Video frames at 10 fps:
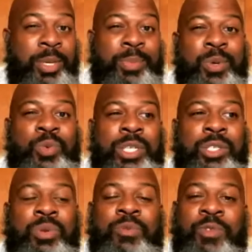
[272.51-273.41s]
Only
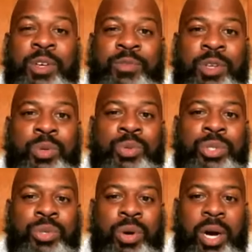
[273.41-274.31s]
people on 1/25
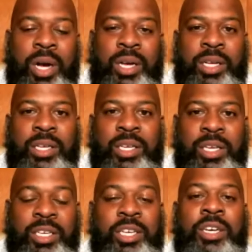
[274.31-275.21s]
know who you are
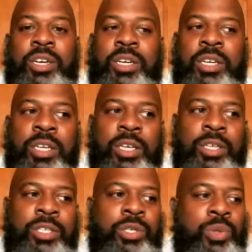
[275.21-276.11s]
and
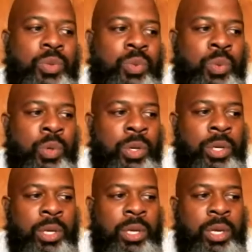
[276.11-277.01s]
care
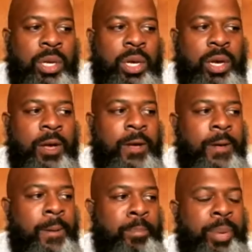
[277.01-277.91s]
to
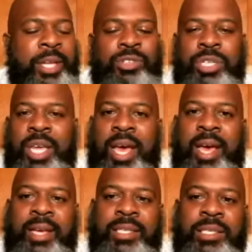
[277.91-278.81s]

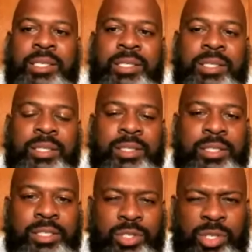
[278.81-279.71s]
patronize,
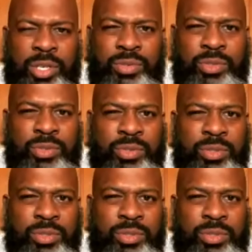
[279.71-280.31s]
you know,